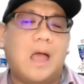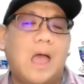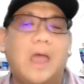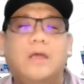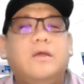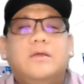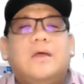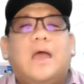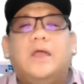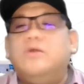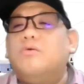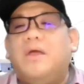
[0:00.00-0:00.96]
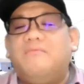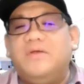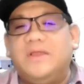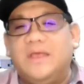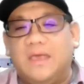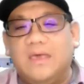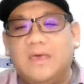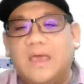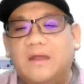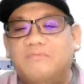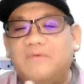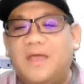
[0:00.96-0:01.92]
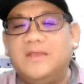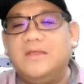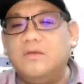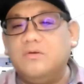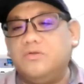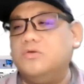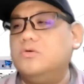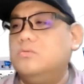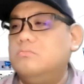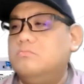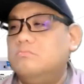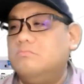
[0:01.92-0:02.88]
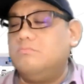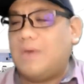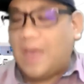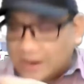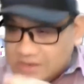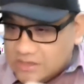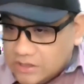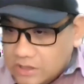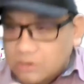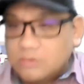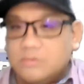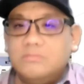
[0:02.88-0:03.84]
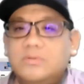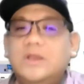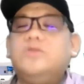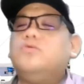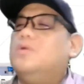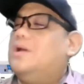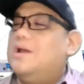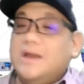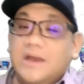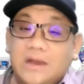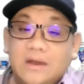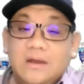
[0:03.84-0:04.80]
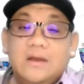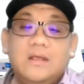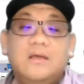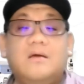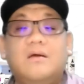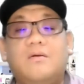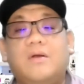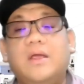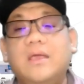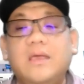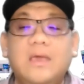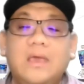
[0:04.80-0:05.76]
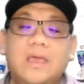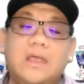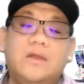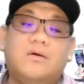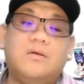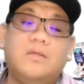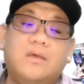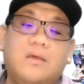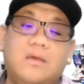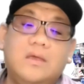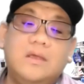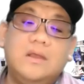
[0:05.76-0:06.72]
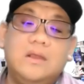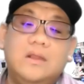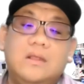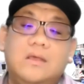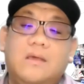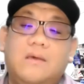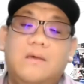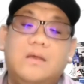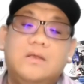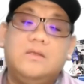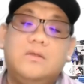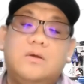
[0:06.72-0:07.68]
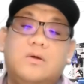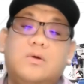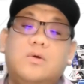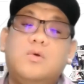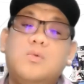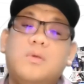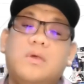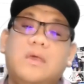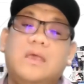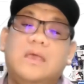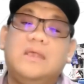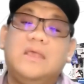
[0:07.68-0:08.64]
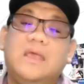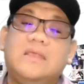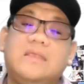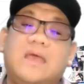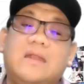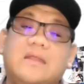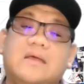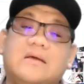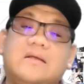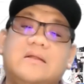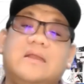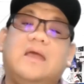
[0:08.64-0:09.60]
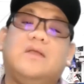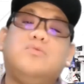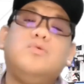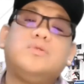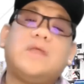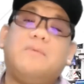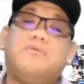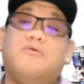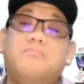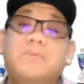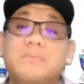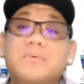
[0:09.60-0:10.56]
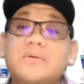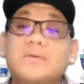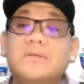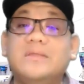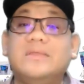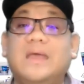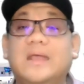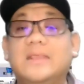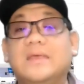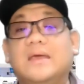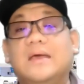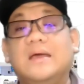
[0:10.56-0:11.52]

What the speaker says: I know everything kind of attitude to I still need to learn it. All right, it all. So he says that there are two types of people that